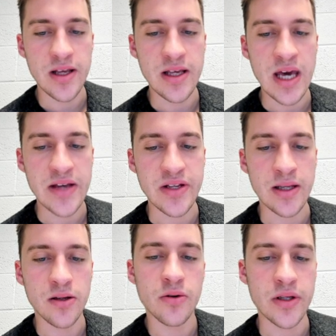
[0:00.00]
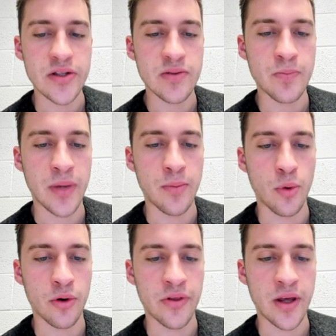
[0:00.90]
has increased by
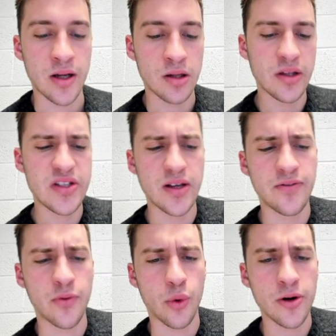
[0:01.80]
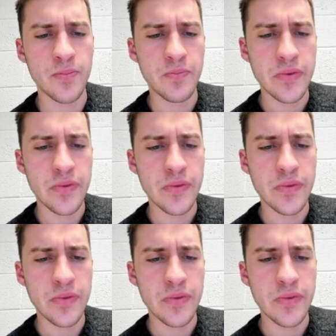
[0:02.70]
more than, let's say 4,